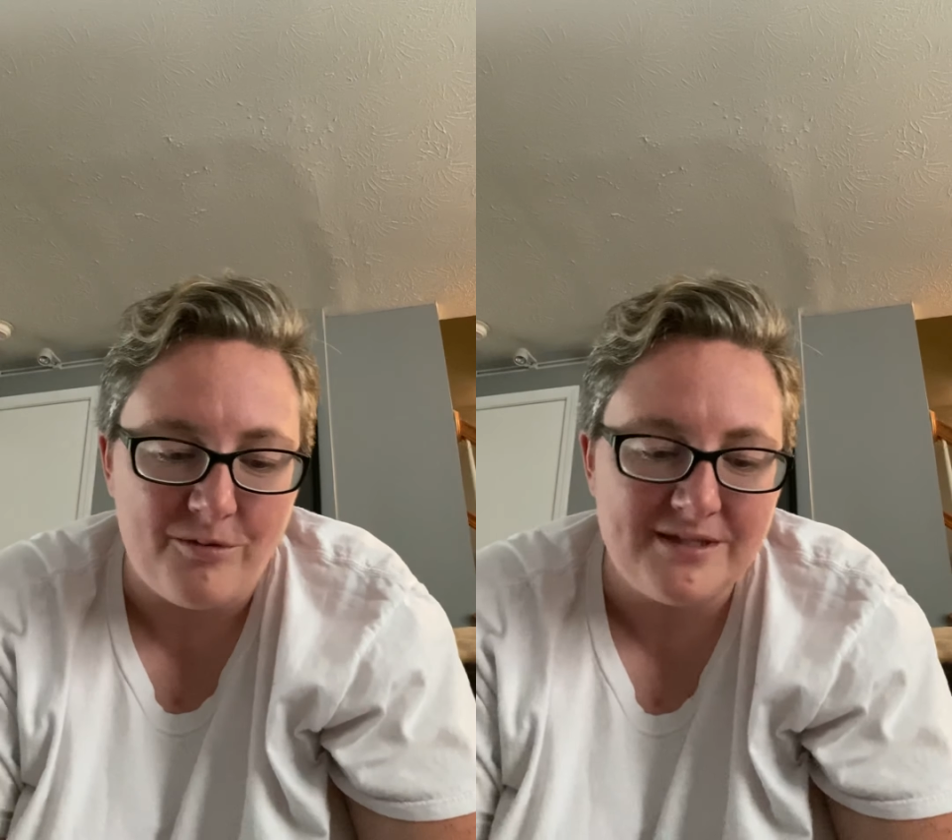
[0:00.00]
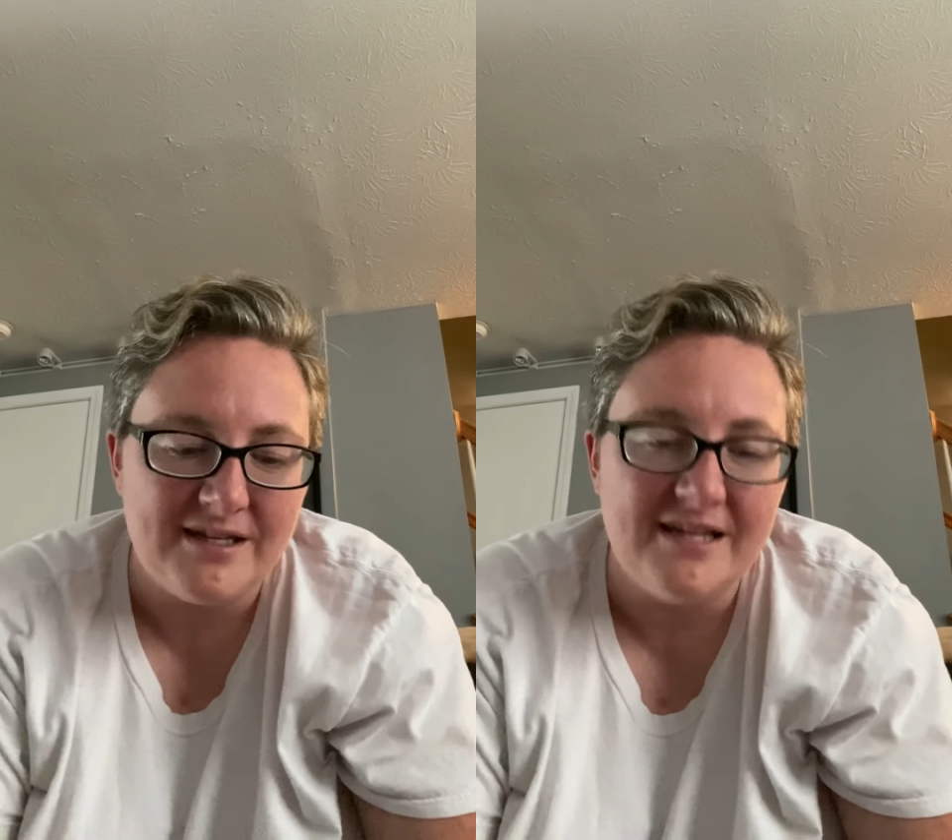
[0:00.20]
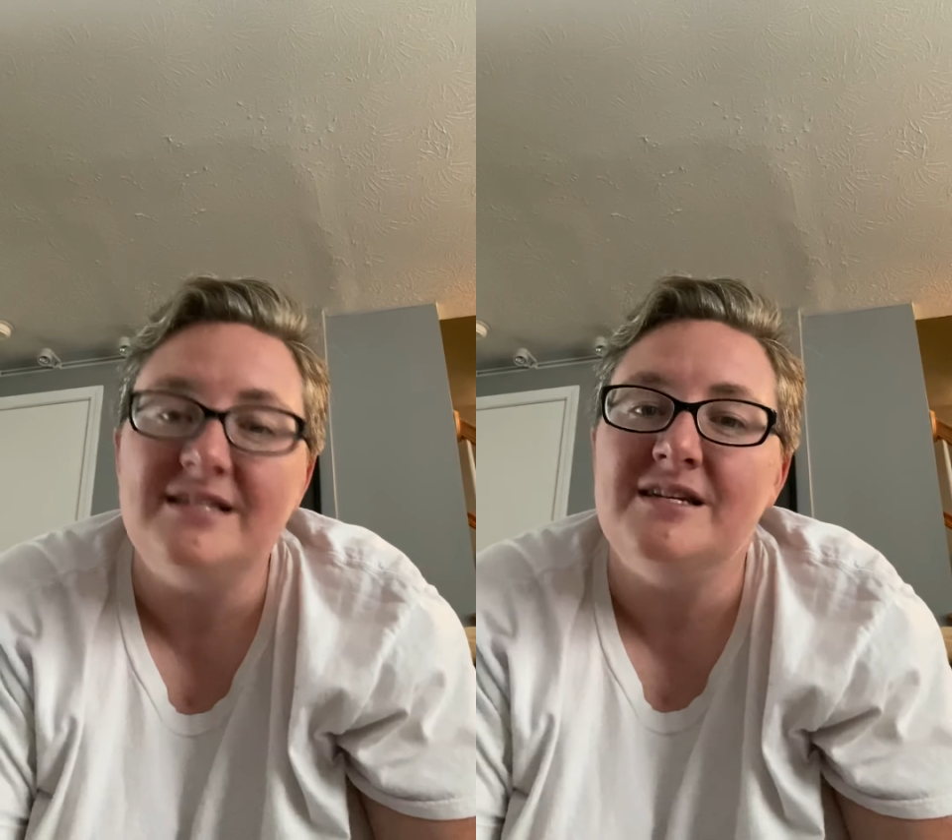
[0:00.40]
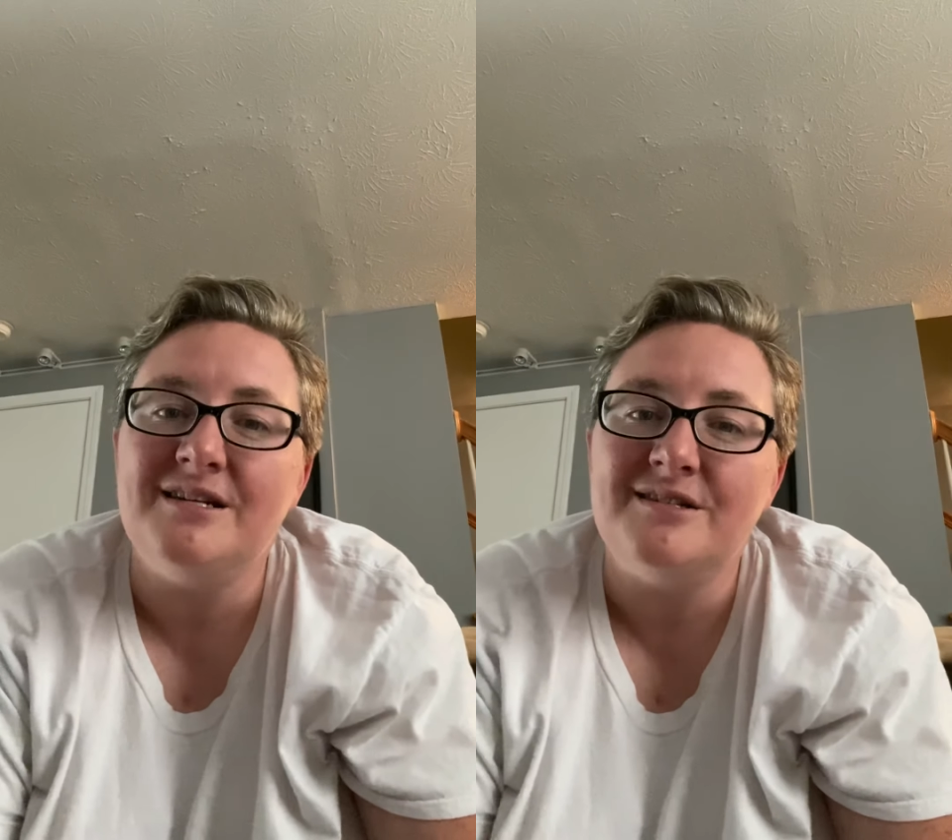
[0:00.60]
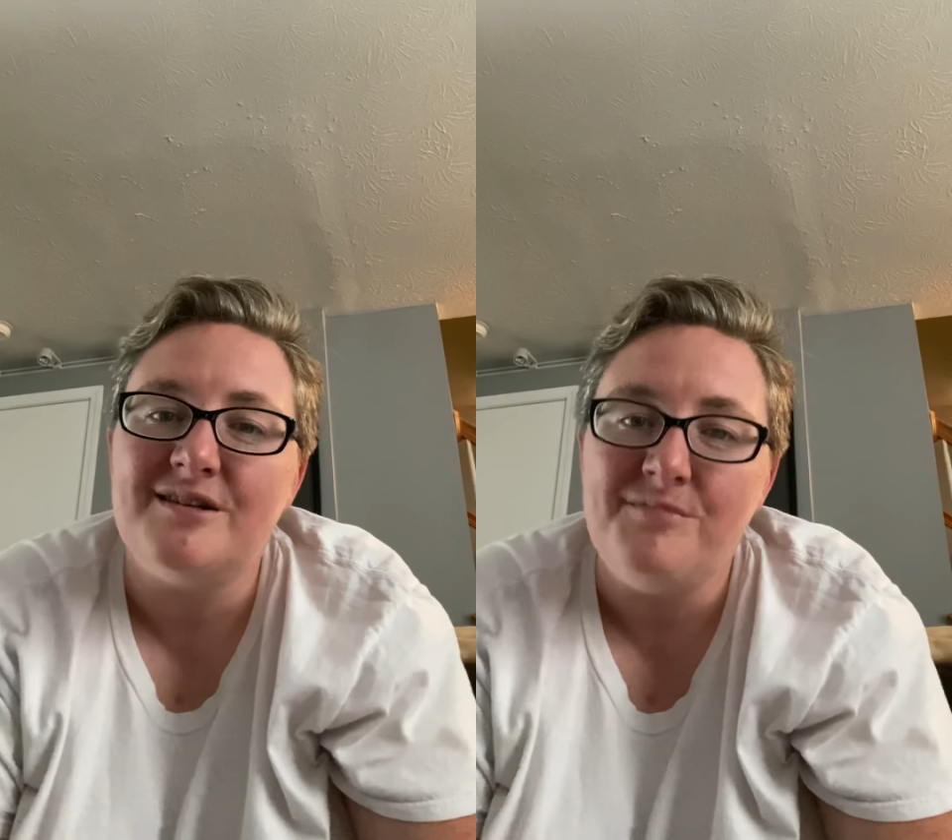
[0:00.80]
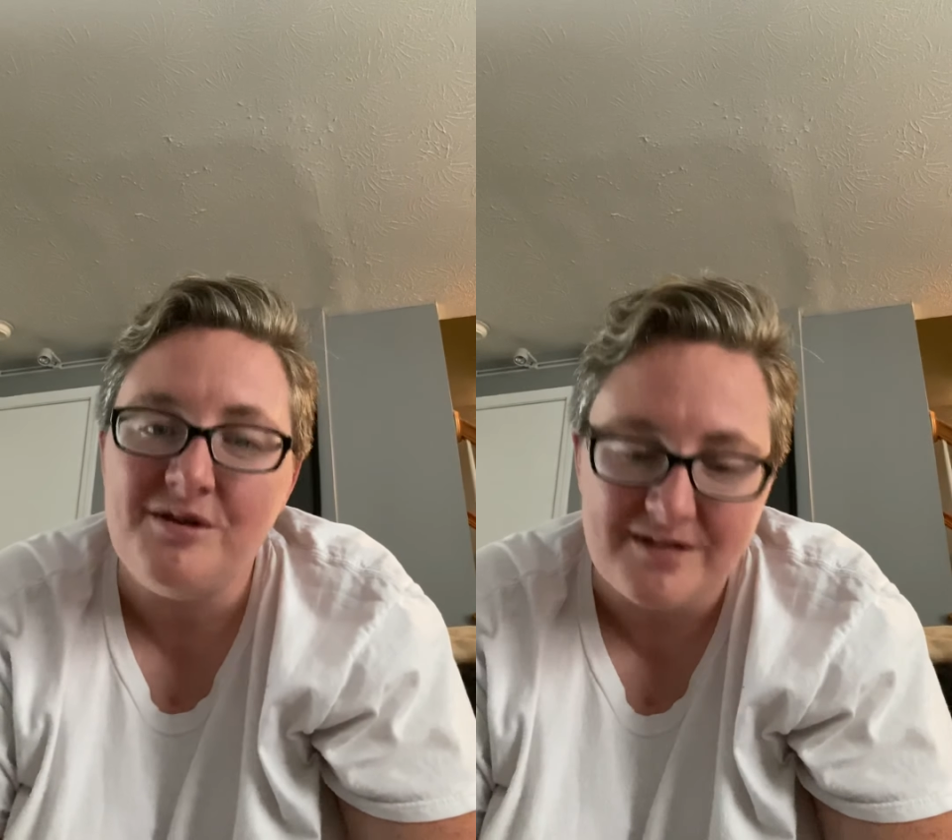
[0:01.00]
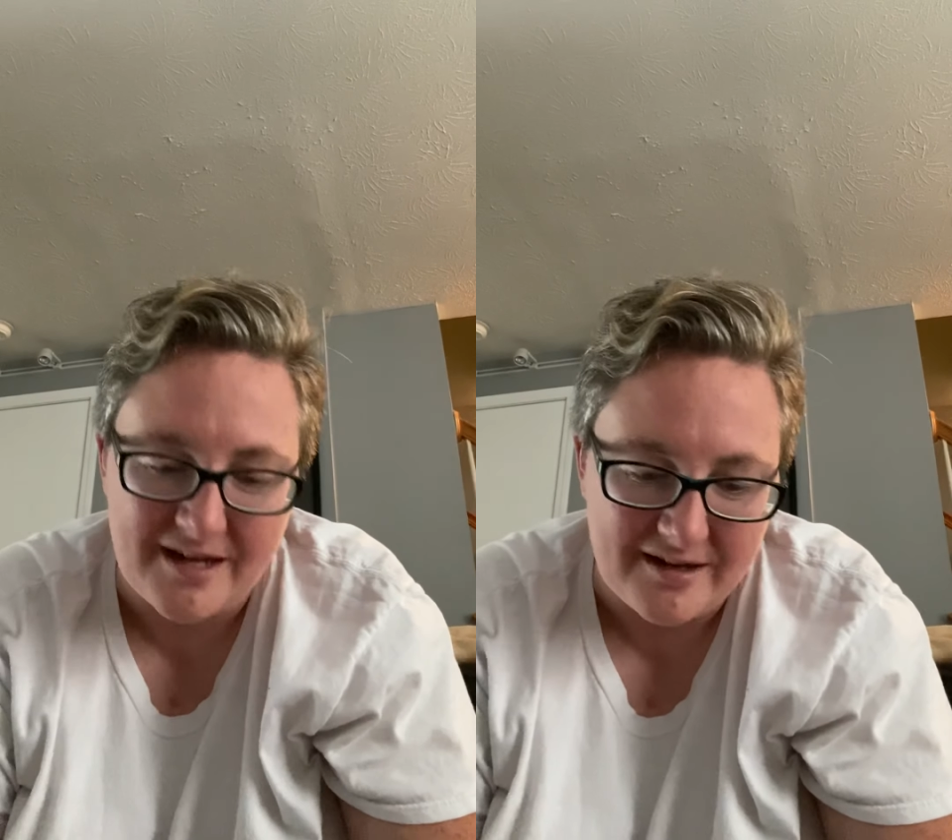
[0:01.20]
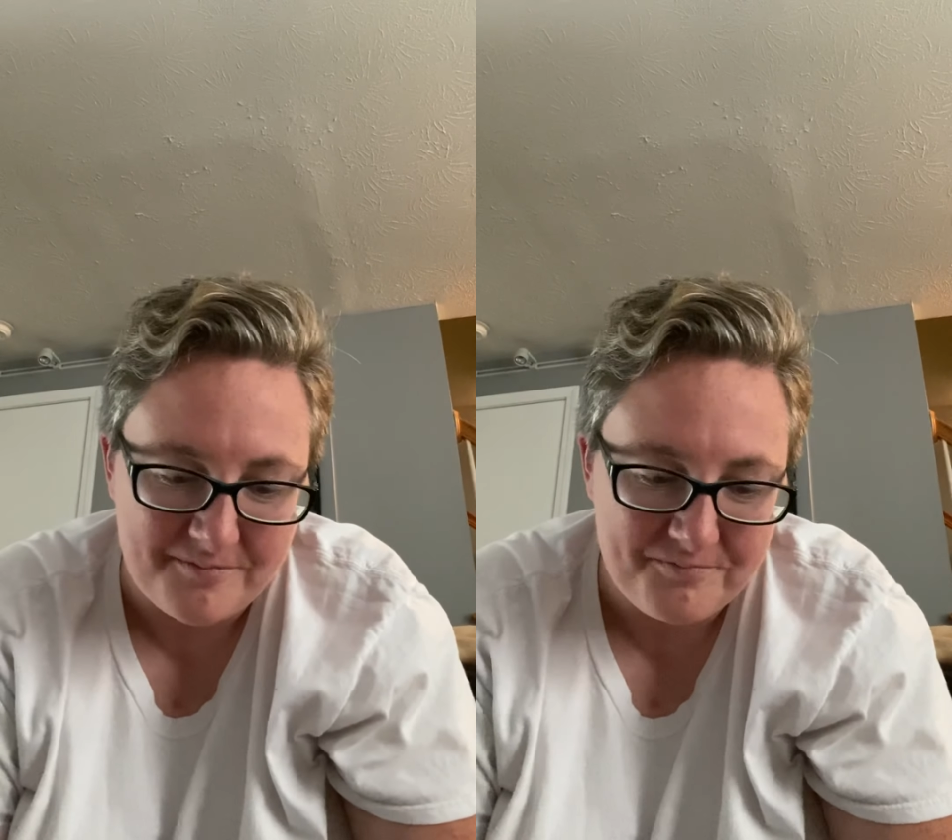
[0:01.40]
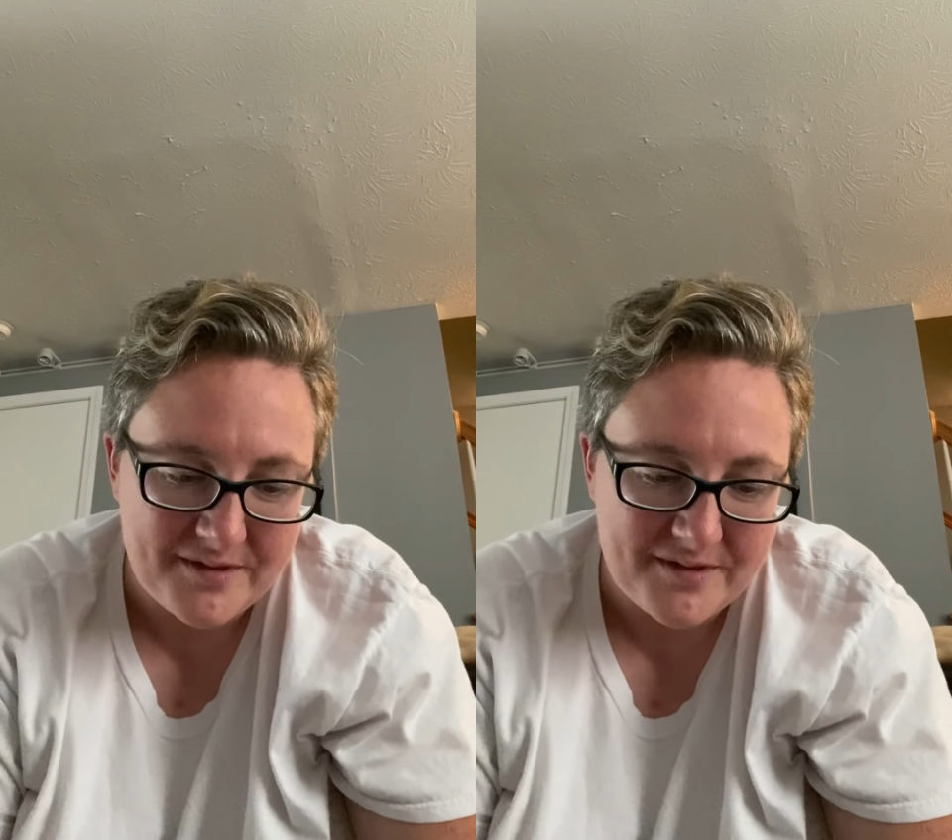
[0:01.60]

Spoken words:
was listening to music.